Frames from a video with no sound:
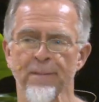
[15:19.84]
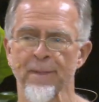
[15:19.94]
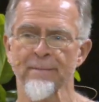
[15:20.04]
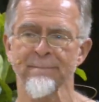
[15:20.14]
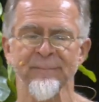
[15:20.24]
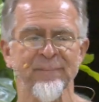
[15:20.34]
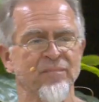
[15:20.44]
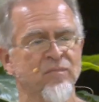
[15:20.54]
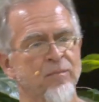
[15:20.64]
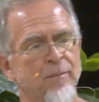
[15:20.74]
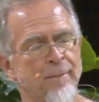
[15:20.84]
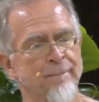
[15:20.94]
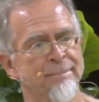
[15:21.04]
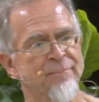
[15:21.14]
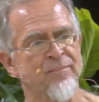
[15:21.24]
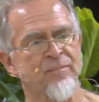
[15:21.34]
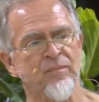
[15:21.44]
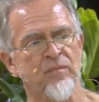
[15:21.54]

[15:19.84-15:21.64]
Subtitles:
Nobody speaks.